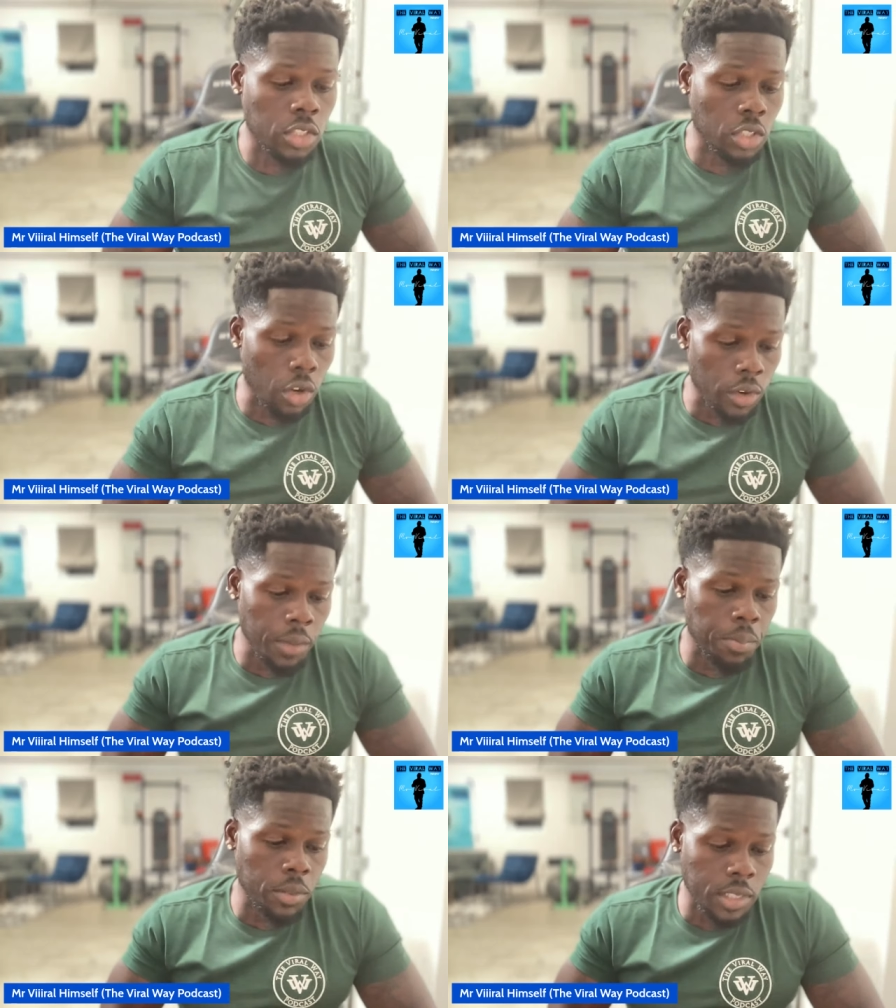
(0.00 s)
thirty
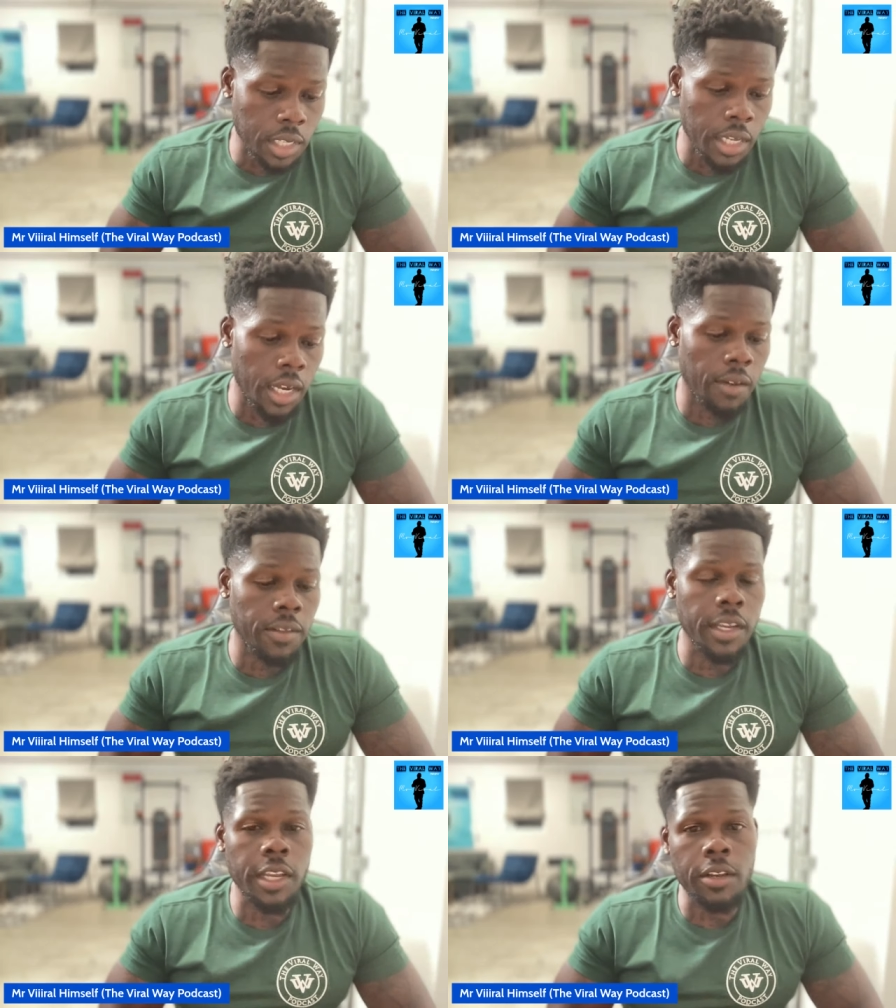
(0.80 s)
percent of
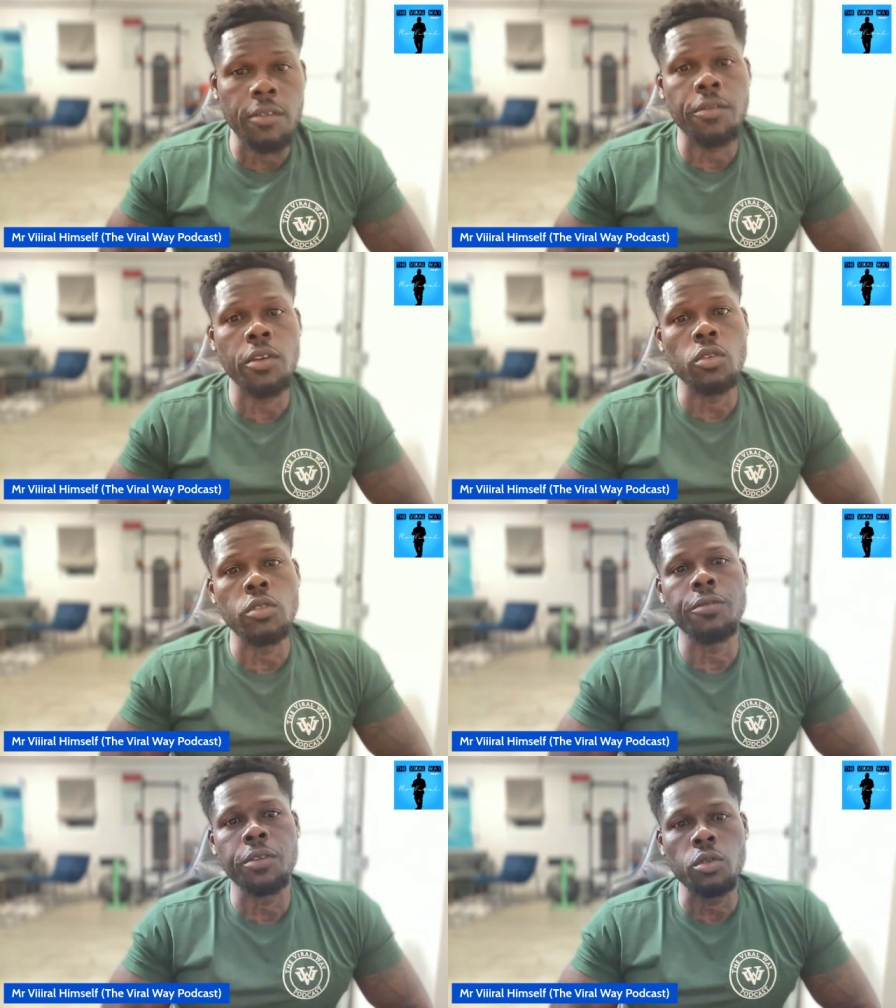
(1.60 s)
the
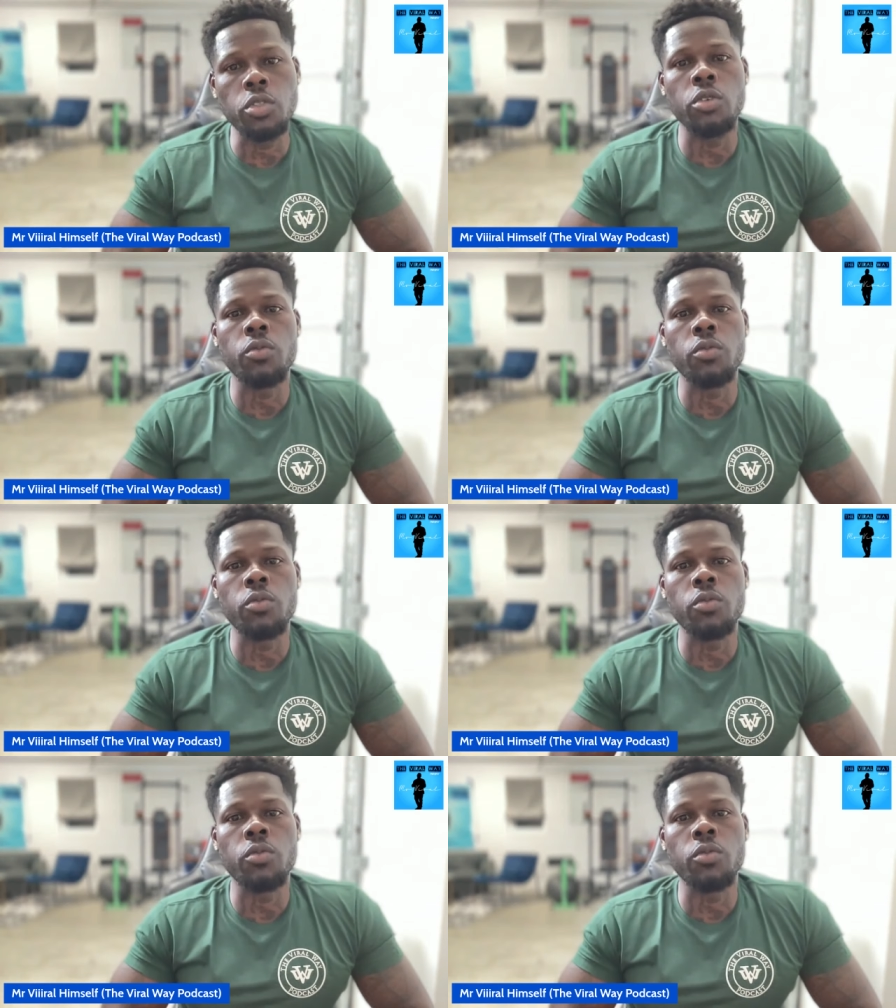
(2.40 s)
interview's future